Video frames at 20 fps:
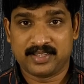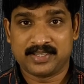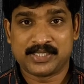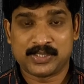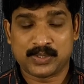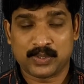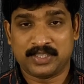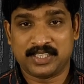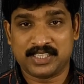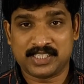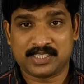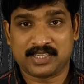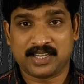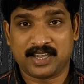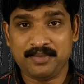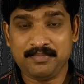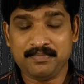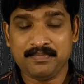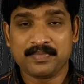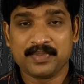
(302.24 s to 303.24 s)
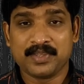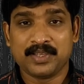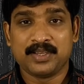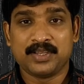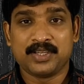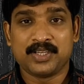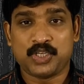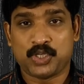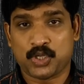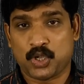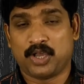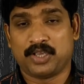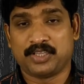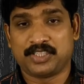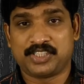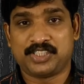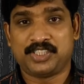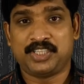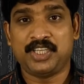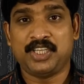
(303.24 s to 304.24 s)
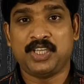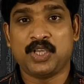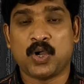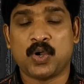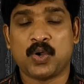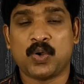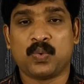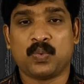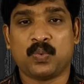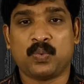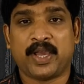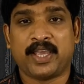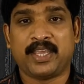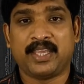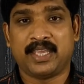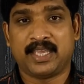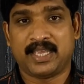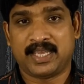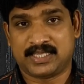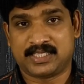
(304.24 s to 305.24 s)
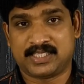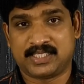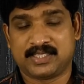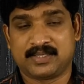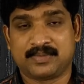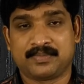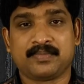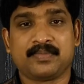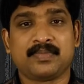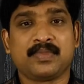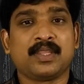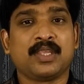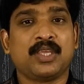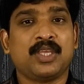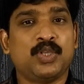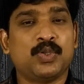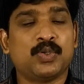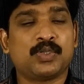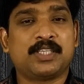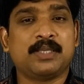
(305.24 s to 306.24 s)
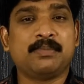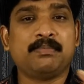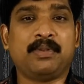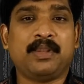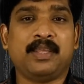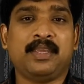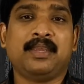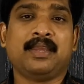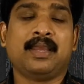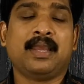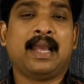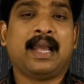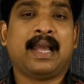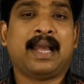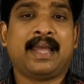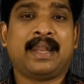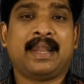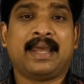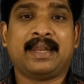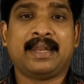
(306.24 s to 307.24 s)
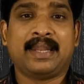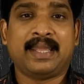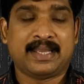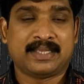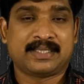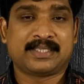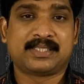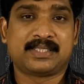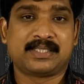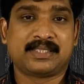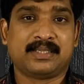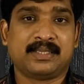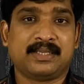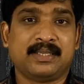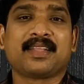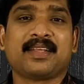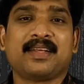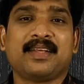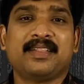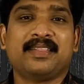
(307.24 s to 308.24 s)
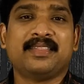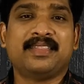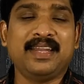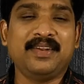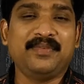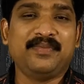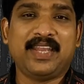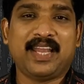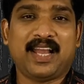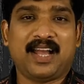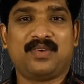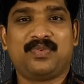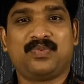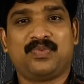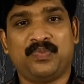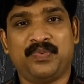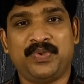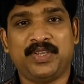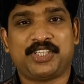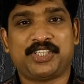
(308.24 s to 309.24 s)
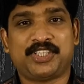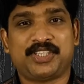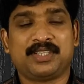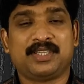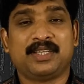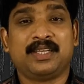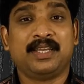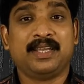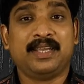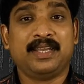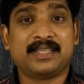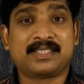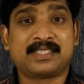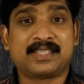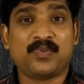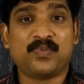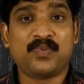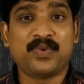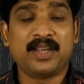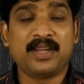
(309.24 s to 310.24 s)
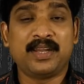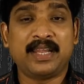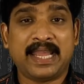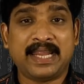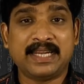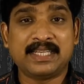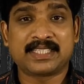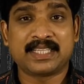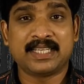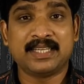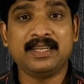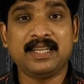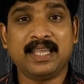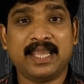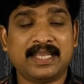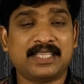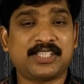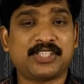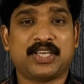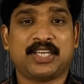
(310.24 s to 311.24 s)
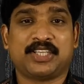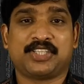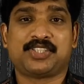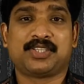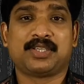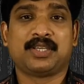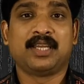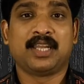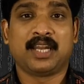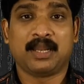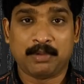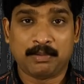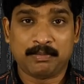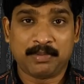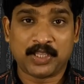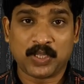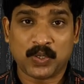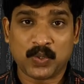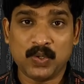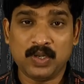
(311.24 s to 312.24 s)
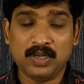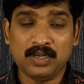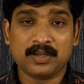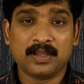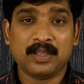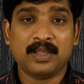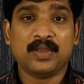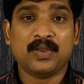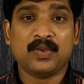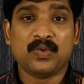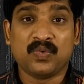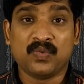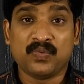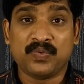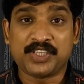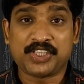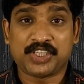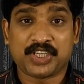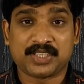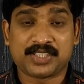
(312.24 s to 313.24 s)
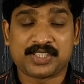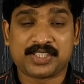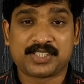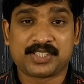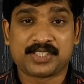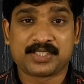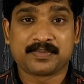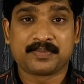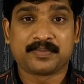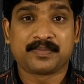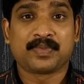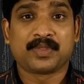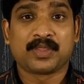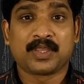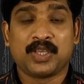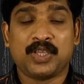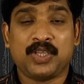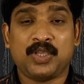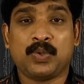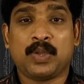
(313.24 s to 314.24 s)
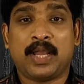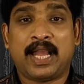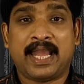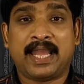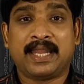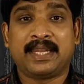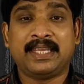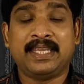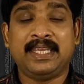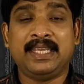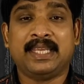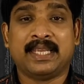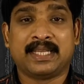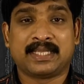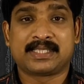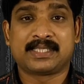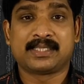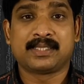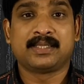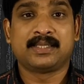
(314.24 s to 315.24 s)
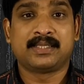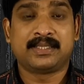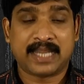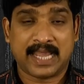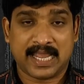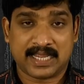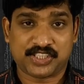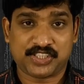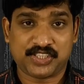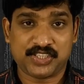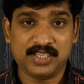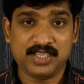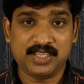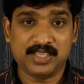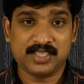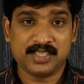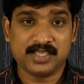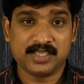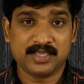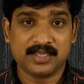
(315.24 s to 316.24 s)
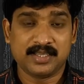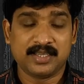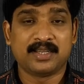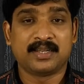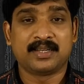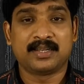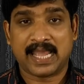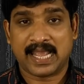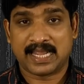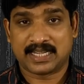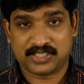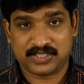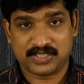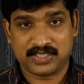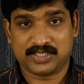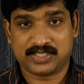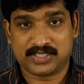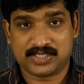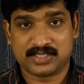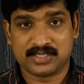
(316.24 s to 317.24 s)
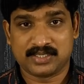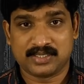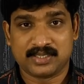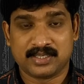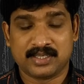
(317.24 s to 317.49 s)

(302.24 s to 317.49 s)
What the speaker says: So this time, toys, T-O-Y-S. You simply add an S. Then we have wish. It's a word ends in SH. Remember the rule? Wishes. You add ES. Taxi, taxis.